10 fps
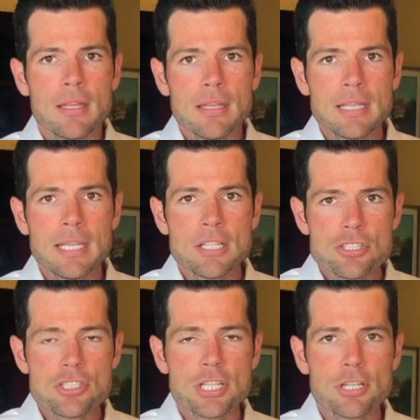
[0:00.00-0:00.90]

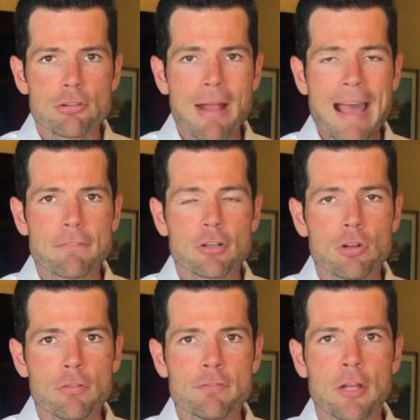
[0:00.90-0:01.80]
Each
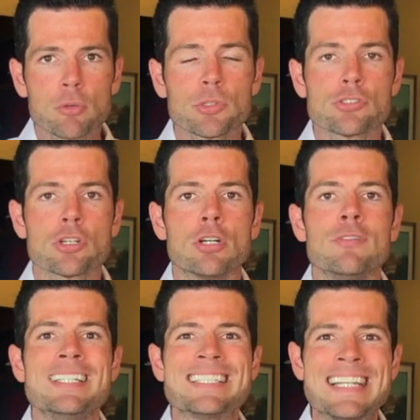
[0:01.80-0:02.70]
geographical Federal Reserve
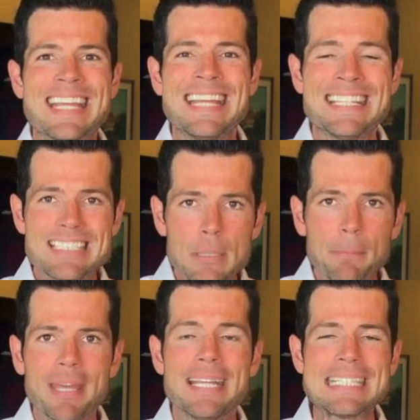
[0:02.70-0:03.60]
is an
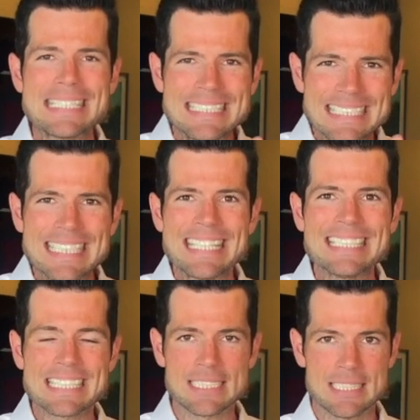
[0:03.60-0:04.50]
independent
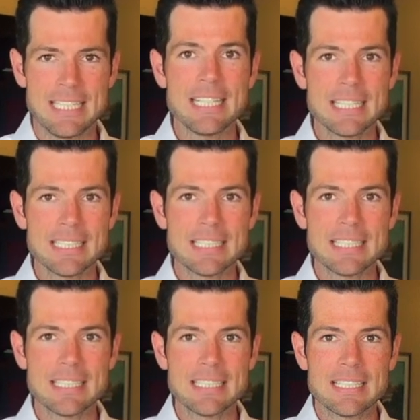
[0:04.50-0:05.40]
entity
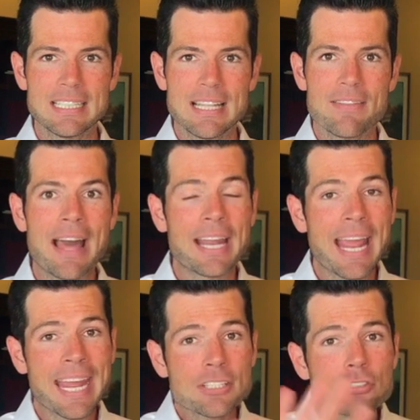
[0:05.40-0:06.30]
that
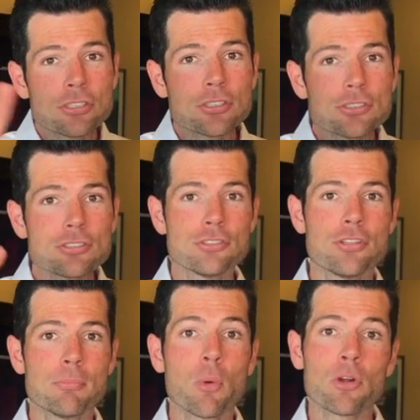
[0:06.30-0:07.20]
answers to
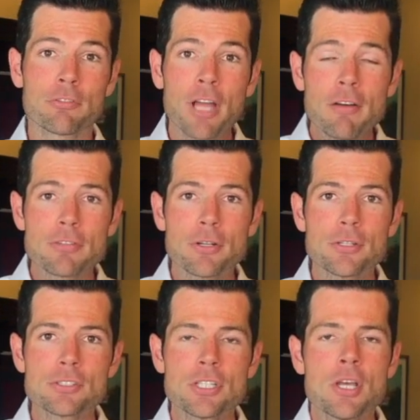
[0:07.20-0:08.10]
the Board of
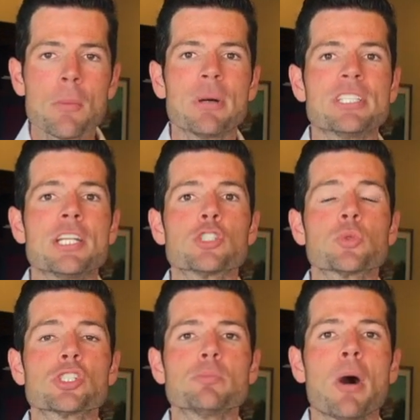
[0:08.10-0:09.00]
Governors, but that is
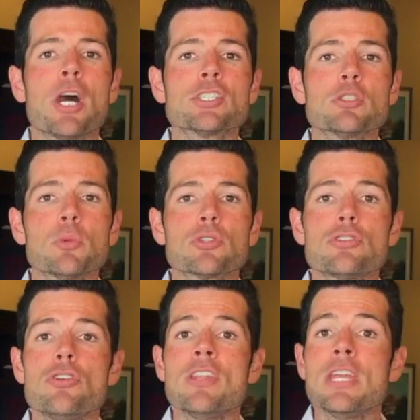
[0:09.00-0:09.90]
responsible
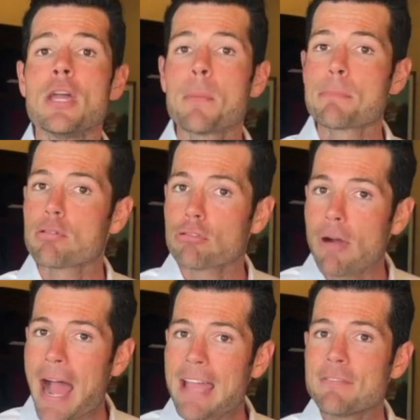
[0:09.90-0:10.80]
to the
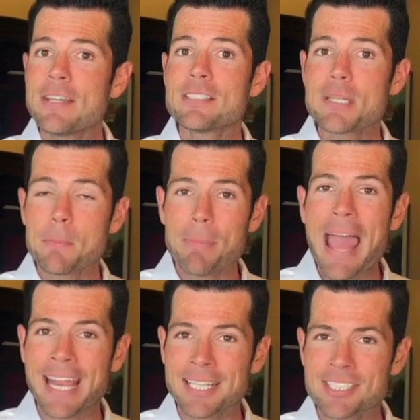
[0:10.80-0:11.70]
private
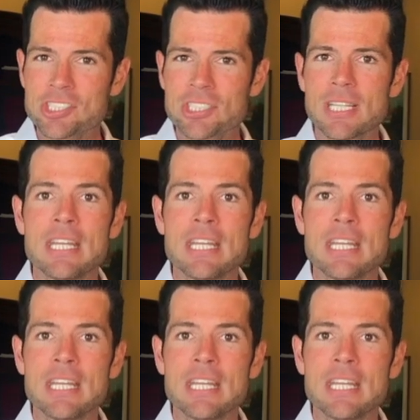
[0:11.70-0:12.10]
banks